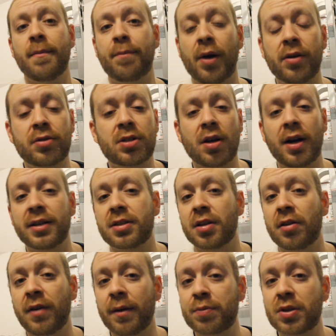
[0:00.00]
Both sides
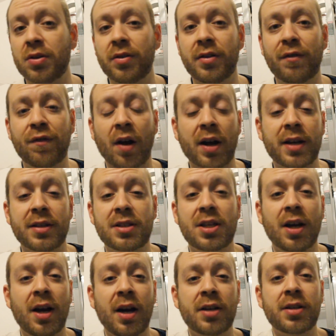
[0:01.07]
are absolutely fucking
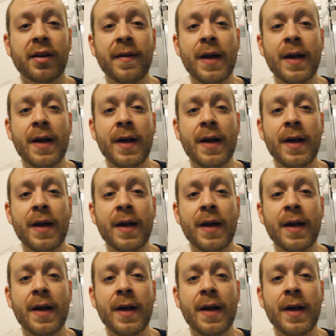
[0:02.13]
turd.